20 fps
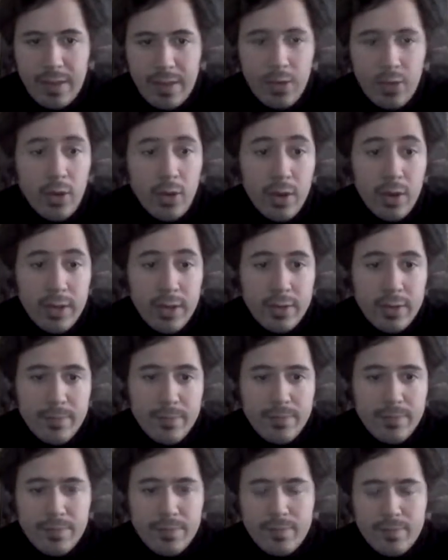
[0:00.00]
I could
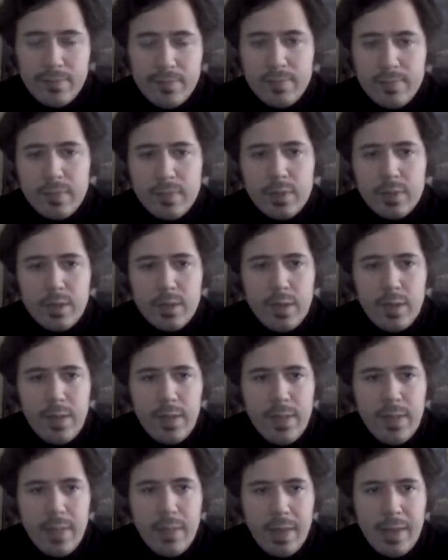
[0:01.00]

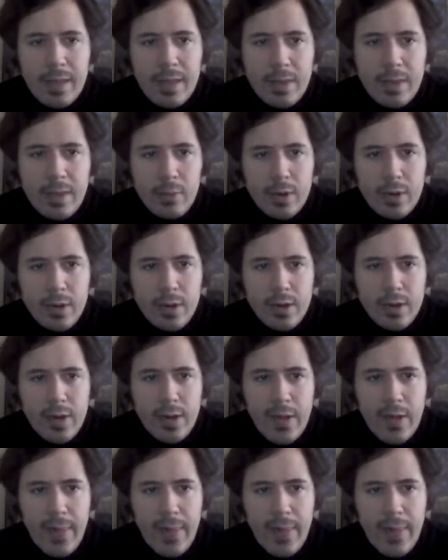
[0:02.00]
to make that work.